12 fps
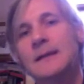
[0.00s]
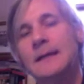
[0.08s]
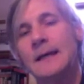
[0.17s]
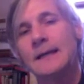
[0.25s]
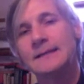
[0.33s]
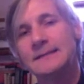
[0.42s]

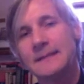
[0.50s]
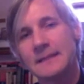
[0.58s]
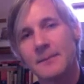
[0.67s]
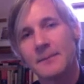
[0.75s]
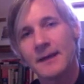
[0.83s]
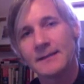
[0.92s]

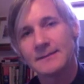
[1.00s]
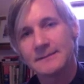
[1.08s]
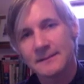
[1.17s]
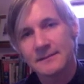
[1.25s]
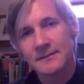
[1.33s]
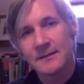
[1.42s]
legitimizes it
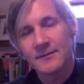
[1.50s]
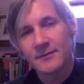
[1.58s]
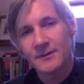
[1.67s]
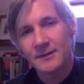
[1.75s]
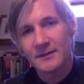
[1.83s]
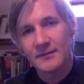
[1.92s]
for the
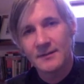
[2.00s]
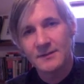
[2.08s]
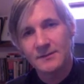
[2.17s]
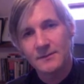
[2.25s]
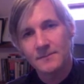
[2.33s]
individual.